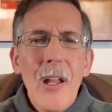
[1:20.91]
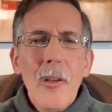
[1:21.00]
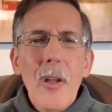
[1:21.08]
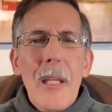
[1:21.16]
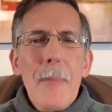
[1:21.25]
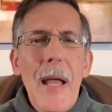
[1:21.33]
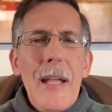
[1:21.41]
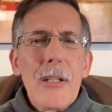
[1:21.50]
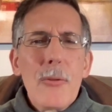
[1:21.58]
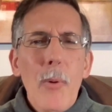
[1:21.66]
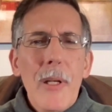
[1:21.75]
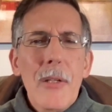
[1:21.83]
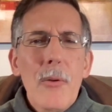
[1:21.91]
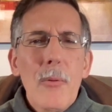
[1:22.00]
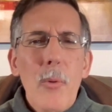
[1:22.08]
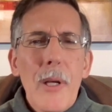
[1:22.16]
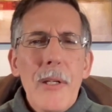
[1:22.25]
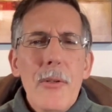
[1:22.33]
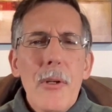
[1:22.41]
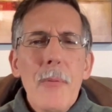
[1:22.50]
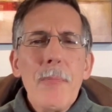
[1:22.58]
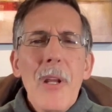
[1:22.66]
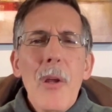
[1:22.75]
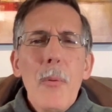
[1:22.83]
Looking back at
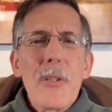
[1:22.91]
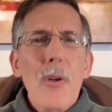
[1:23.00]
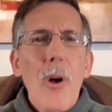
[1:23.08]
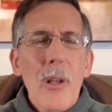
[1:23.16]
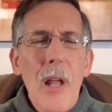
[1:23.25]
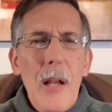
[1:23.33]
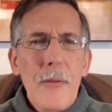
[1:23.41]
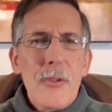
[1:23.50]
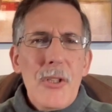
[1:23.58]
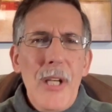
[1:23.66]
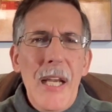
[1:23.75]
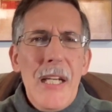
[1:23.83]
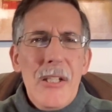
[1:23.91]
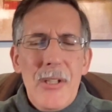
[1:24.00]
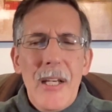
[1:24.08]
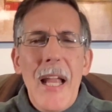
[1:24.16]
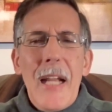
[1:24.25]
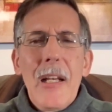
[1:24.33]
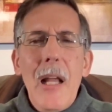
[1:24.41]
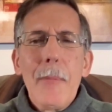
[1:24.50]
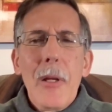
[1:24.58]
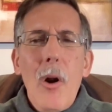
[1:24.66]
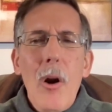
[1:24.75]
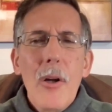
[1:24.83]
2022, we saw a lot of change and
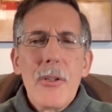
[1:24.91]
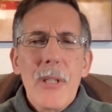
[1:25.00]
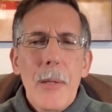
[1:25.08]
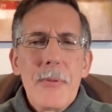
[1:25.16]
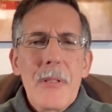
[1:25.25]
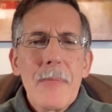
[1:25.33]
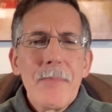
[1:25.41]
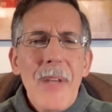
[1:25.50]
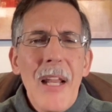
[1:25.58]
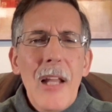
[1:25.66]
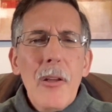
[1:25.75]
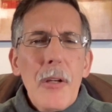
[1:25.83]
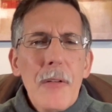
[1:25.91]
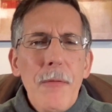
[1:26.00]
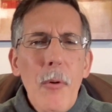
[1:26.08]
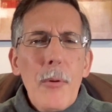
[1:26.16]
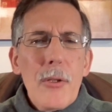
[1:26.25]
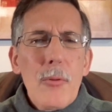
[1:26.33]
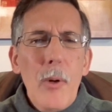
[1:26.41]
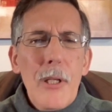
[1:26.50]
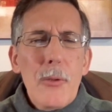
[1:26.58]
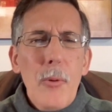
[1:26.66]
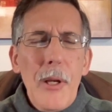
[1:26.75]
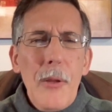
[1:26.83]
economic hardships. And looking forward to
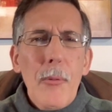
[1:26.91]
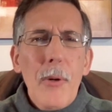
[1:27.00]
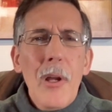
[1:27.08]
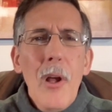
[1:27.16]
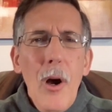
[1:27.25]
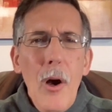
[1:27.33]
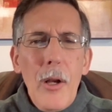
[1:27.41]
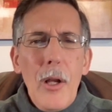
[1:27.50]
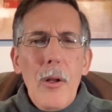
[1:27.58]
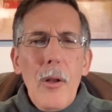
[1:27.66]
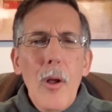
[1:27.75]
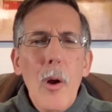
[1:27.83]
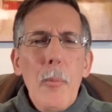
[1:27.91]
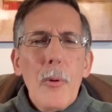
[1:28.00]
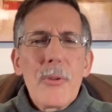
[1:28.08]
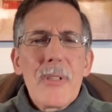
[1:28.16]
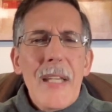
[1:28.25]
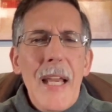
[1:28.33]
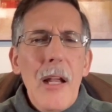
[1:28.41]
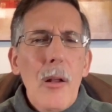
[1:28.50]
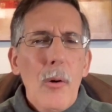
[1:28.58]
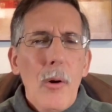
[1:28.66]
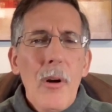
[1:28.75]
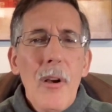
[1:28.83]
2023 on a global
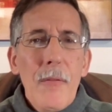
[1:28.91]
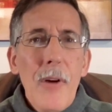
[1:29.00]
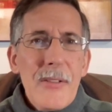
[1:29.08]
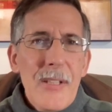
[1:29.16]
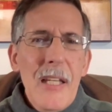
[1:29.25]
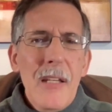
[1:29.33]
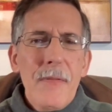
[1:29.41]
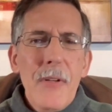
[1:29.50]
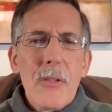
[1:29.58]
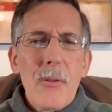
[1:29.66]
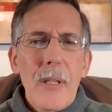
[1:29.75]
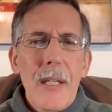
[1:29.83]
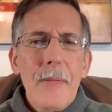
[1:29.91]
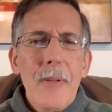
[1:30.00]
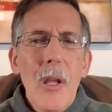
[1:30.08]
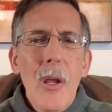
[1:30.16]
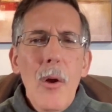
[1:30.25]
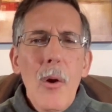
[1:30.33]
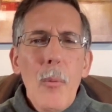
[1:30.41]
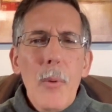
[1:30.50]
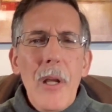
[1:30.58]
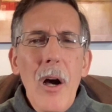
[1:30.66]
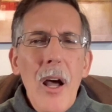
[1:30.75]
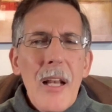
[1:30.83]
scale or for us individually,
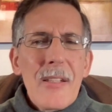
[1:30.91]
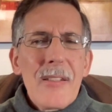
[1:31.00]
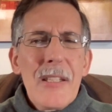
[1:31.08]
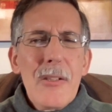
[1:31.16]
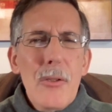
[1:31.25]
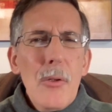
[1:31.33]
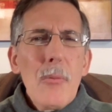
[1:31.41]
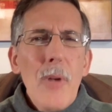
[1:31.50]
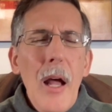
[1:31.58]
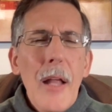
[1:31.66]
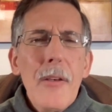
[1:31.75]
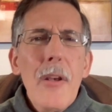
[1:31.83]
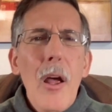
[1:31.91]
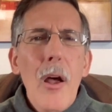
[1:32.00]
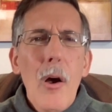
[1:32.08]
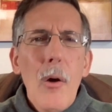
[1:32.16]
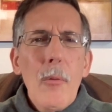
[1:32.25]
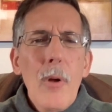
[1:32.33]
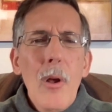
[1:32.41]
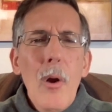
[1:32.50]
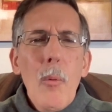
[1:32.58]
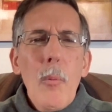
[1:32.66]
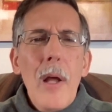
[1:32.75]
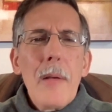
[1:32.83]
we honestly do not know
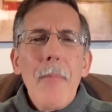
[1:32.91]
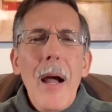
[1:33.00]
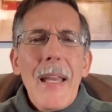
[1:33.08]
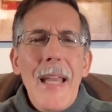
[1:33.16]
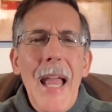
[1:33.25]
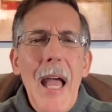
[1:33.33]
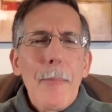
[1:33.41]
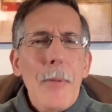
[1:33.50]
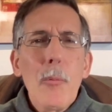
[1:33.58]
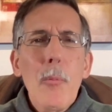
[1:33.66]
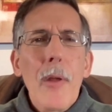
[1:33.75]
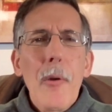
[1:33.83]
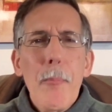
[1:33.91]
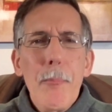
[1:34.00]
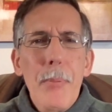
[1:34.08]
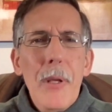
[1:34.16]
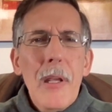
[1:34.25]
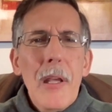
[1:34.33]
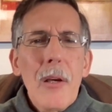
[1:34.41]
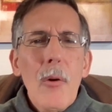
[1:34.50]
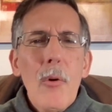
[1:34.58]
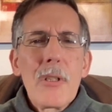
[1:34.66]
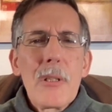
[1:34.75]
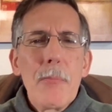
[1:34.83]
what might happen, whether big
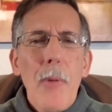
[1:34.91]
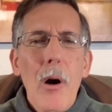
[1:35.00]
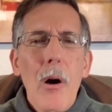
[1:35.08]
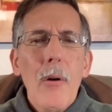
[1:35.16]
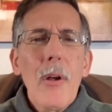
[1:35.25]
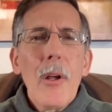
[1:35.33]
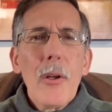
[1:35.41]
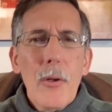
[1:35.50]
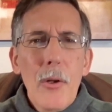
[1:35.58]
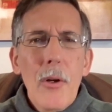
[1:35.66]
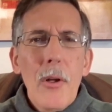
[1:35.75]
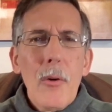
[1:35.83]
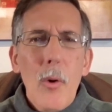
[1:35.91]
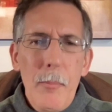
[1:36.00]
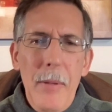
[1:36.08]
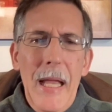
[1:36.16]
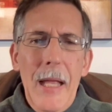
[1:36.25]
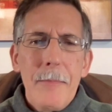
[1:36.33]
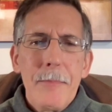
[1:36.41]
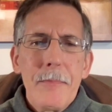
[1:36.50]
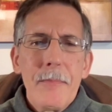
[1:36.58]
or small, good or bad.